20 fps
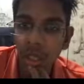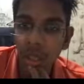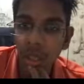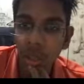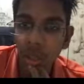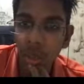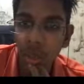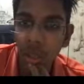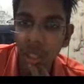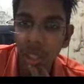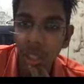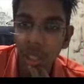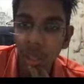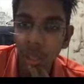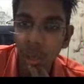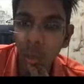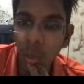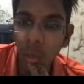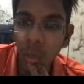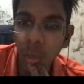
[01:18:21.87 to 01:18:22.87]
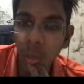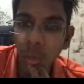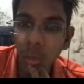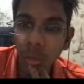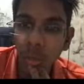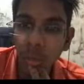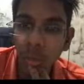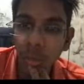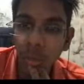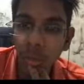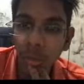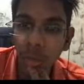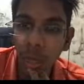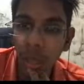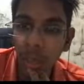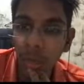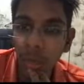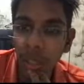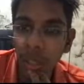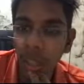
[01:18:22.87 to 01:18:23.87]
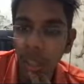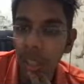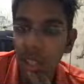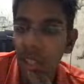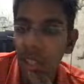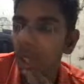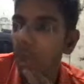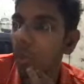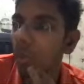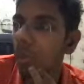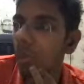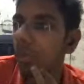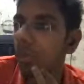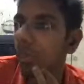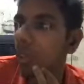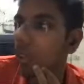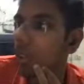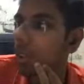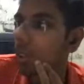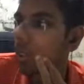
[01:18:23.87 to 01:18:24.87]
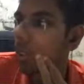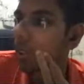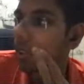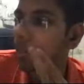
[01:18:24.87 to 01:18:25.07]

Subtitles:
rook a2 might be an idea to defend it.